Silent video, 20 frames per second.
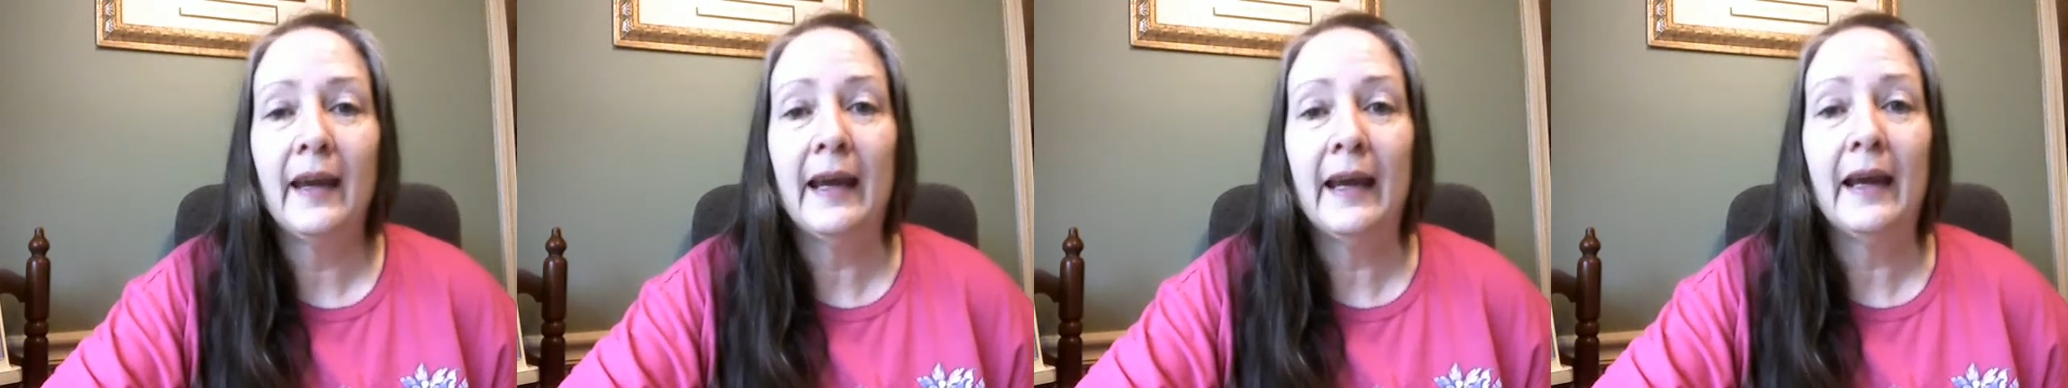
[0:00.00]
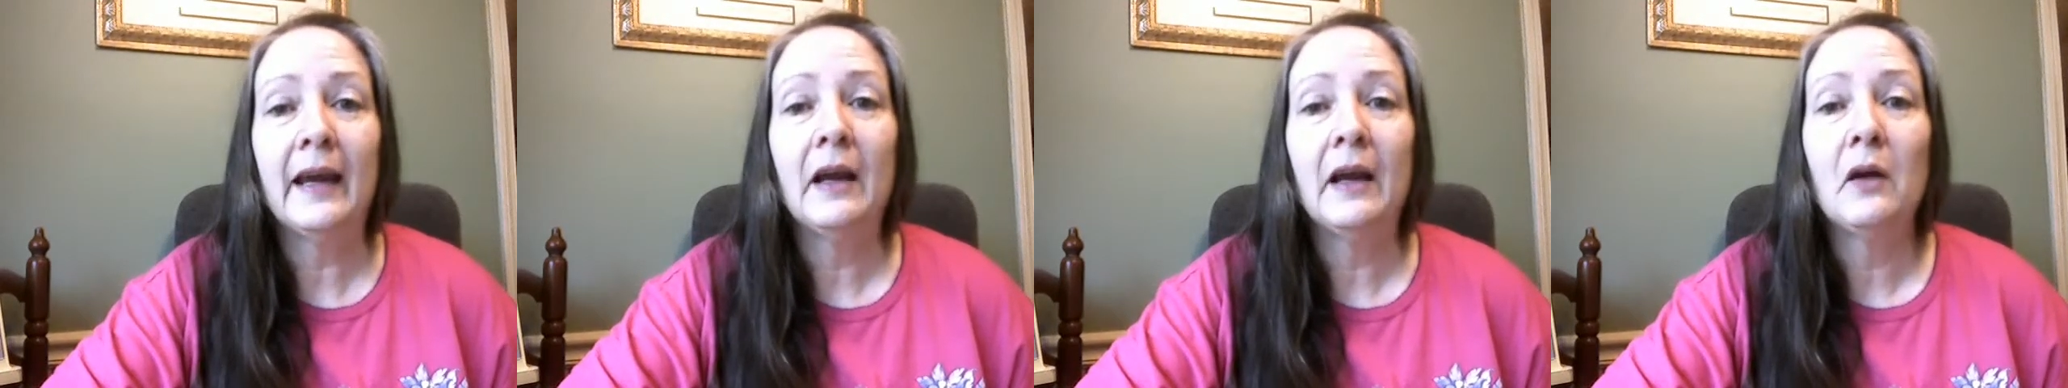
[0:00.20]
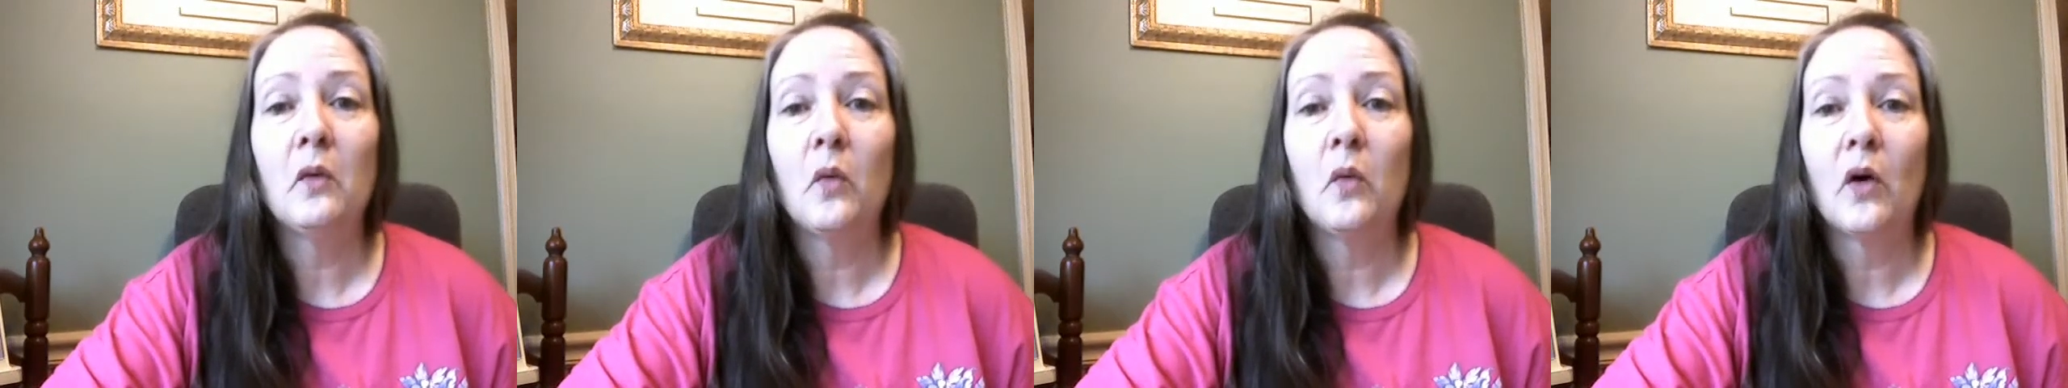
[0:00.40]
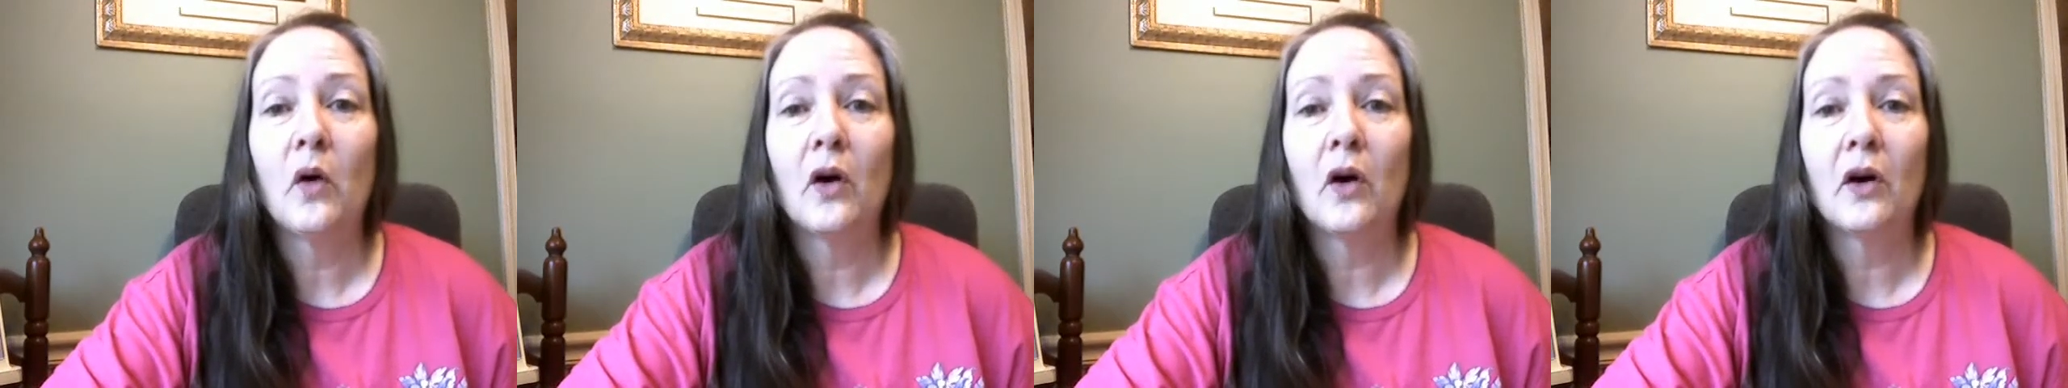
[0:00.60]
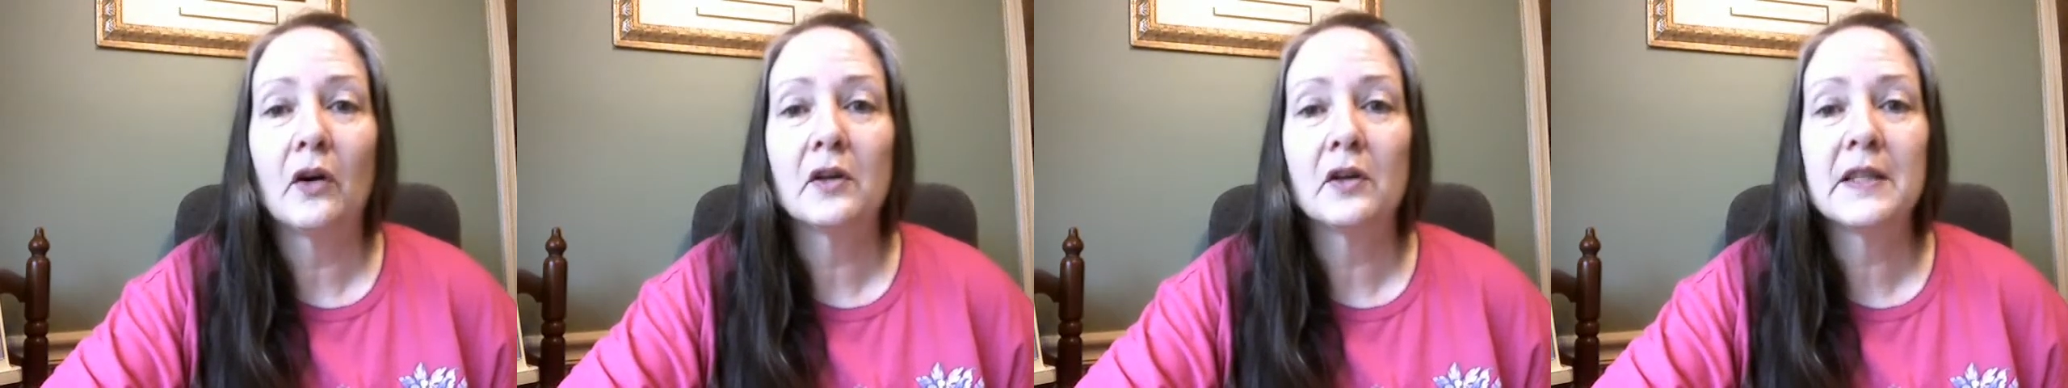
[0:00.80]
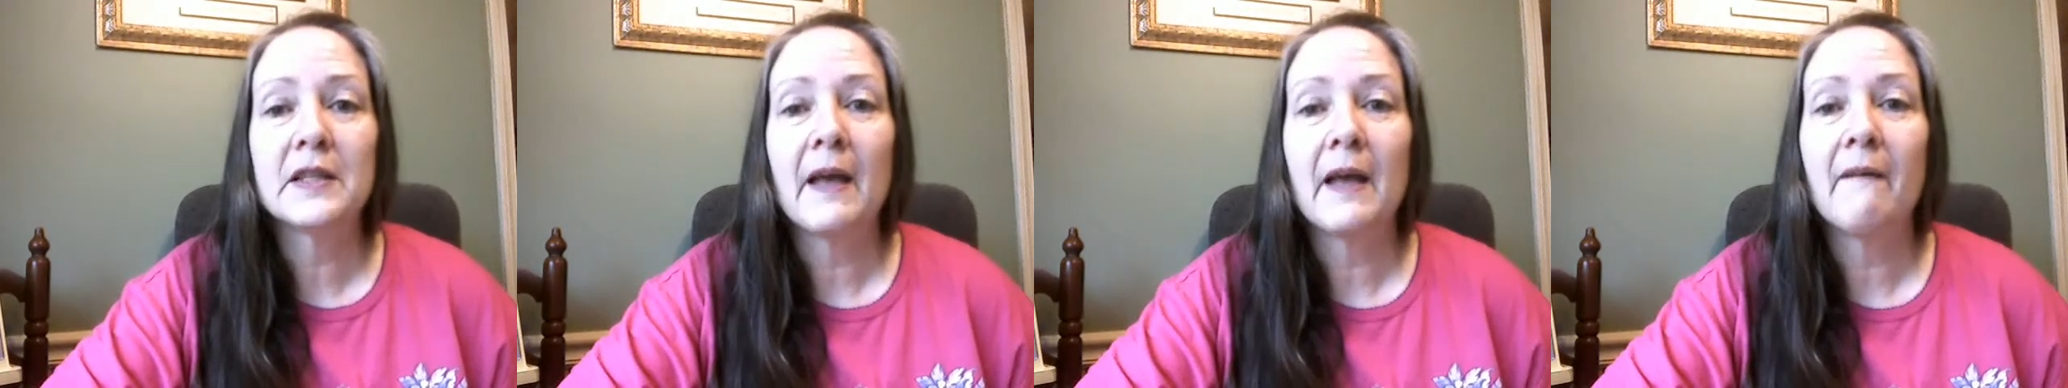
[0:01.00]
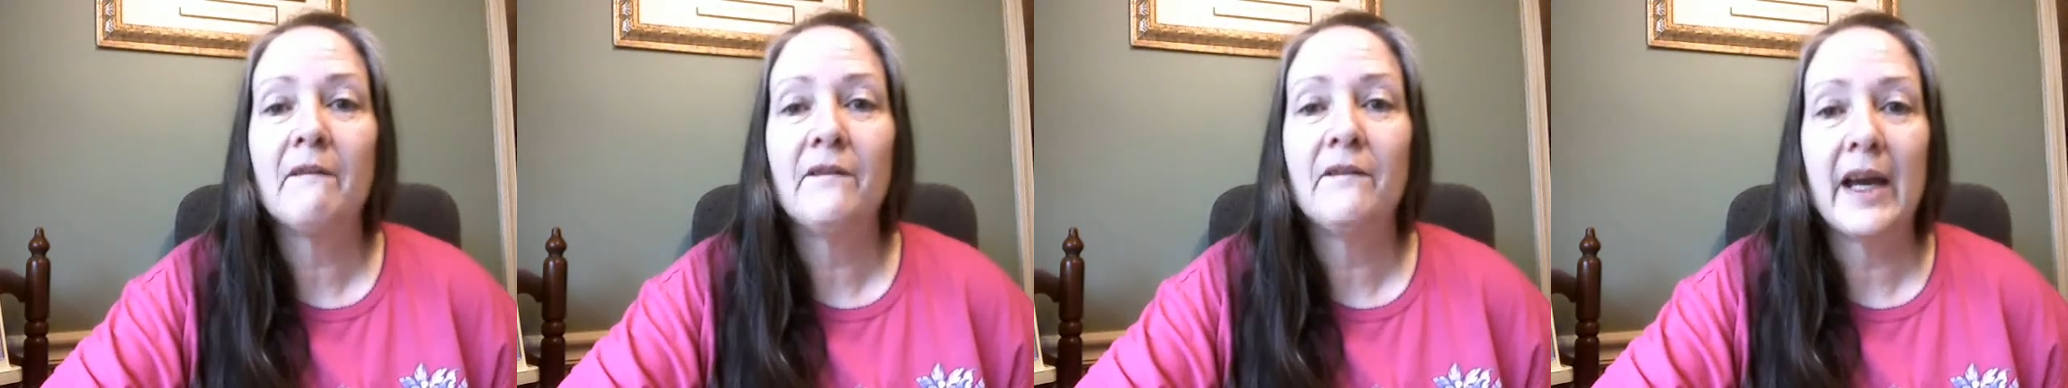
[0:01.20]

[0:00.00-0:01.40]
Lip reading: it works